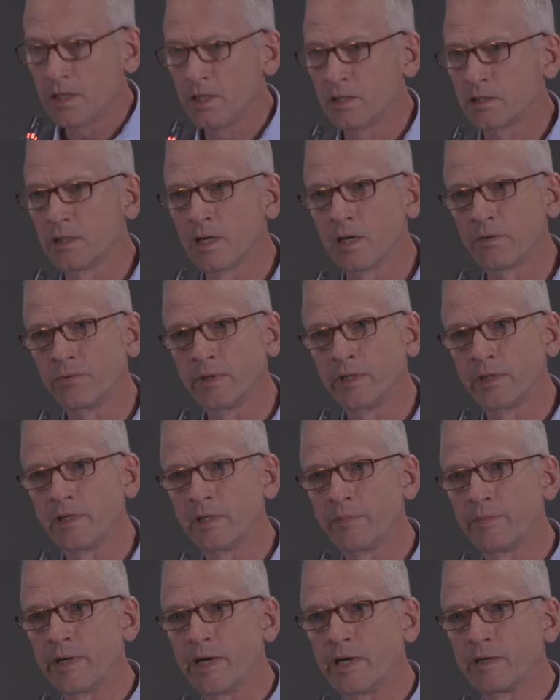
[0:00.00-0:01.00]
it's not
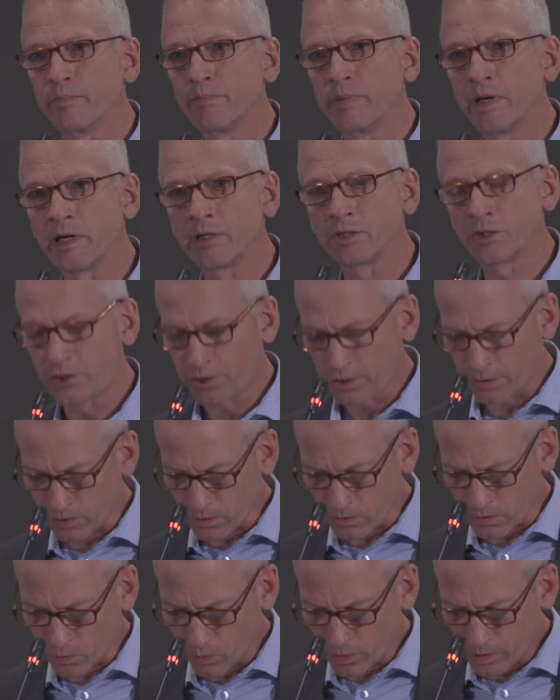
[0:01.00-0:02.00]
really about imposture
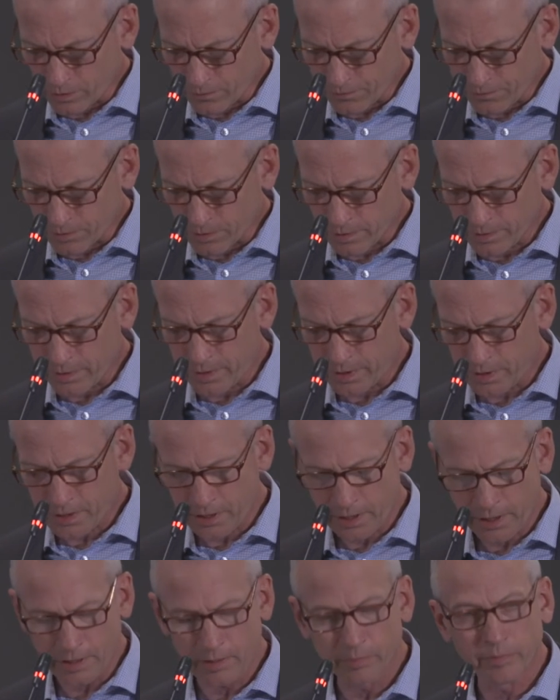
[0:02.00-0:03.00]
or willful
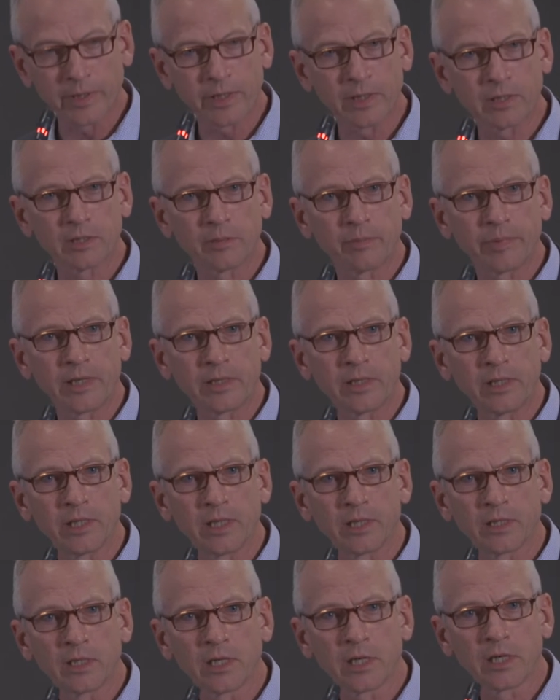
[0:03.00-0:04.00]
deceit, but it's about the
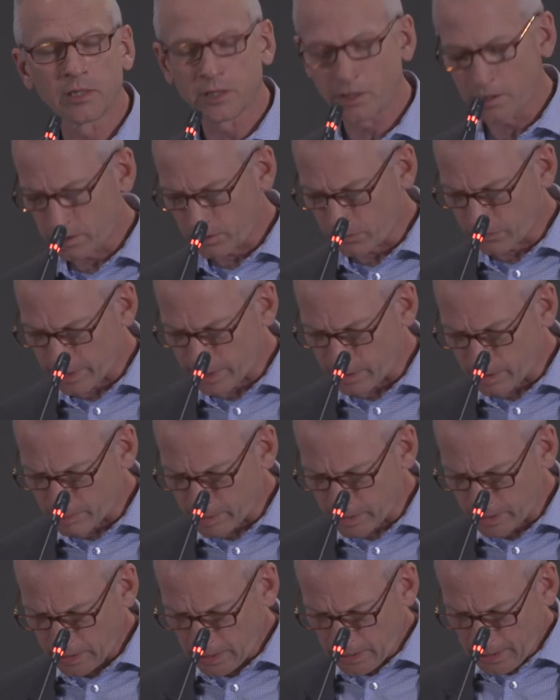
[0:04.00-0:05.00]
unconscious
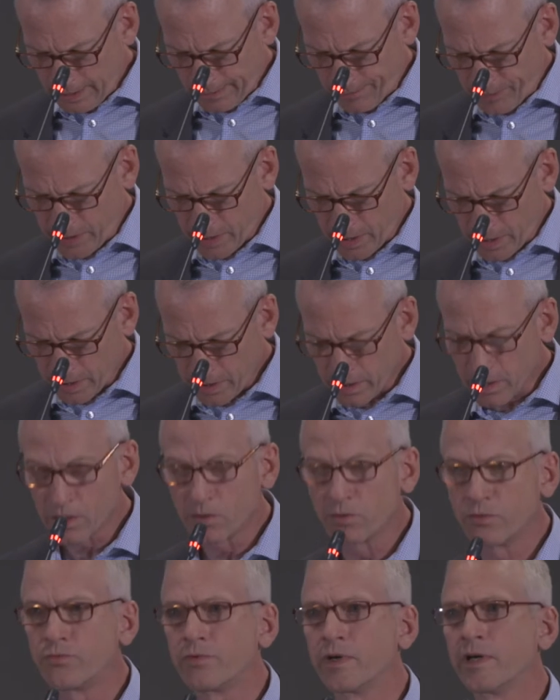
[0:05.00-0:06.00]
realm, the
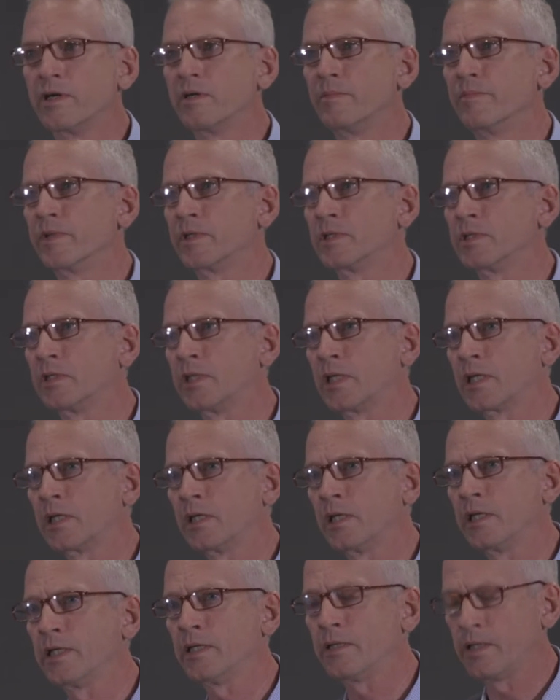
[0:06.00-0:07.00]
unknown realm, the
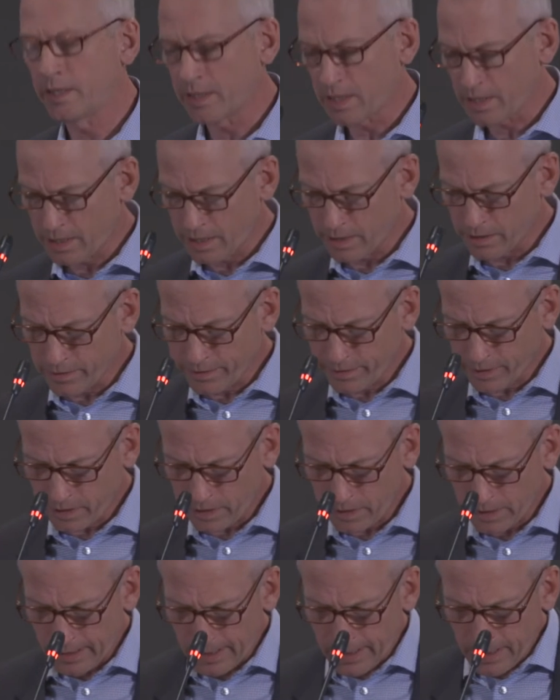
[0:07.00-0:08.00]
sickly, the
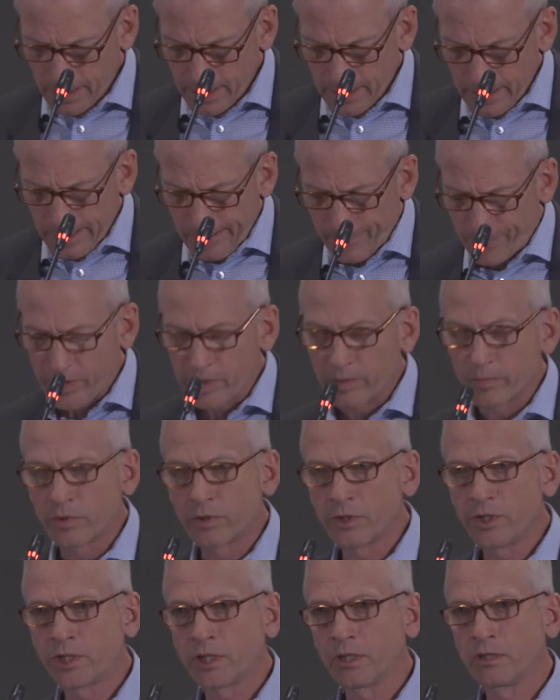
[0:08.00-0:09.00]
unhealthy, the
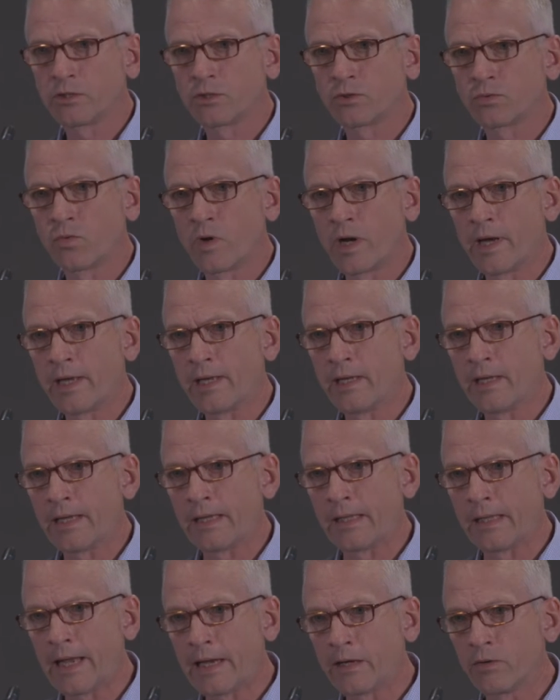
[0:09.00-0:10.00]
emerging sway
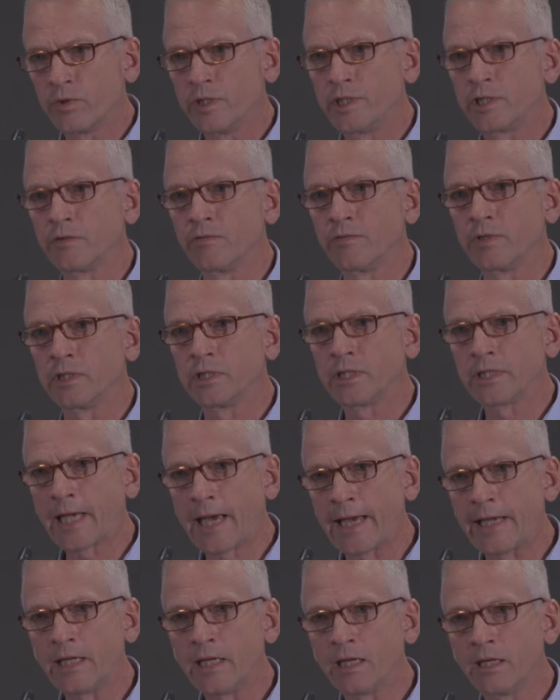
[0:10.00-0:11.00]
and language of the
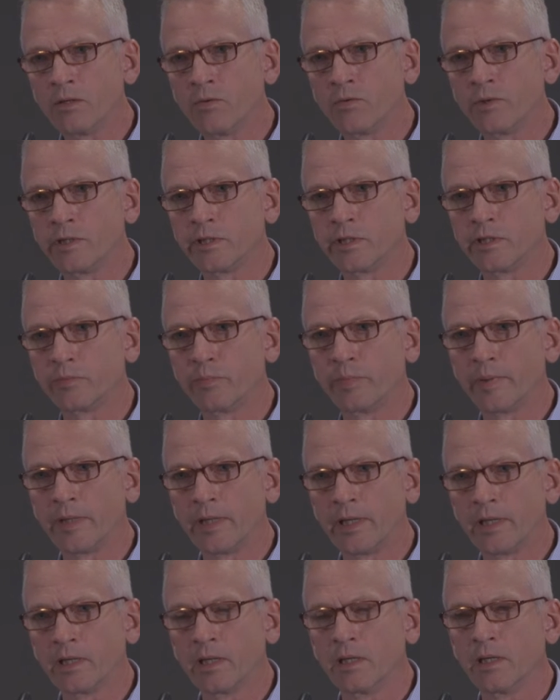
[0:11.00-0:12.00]
psyche, which is
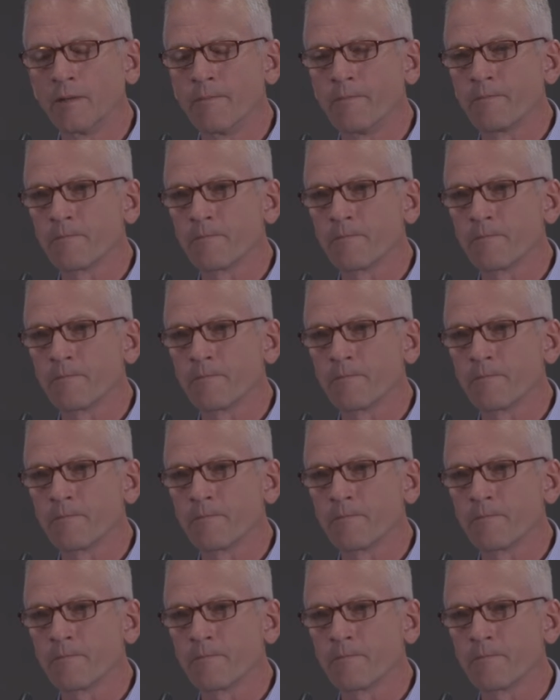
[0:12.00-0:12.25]
being